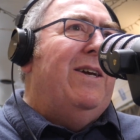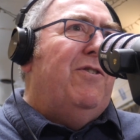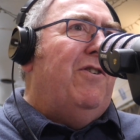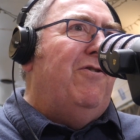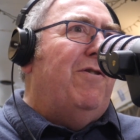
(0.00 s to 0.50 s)

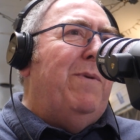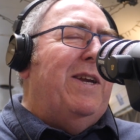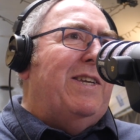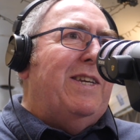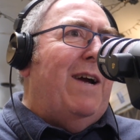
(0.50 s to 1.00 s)
So just being
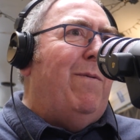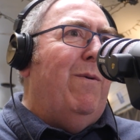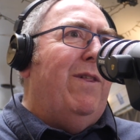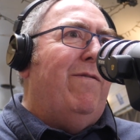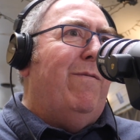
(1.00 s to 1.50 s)
snappy
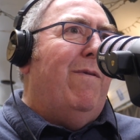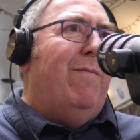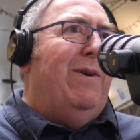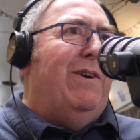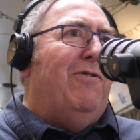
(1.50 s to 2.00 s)
with everyone
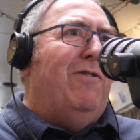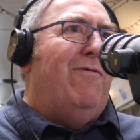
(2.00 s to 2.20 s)
because you're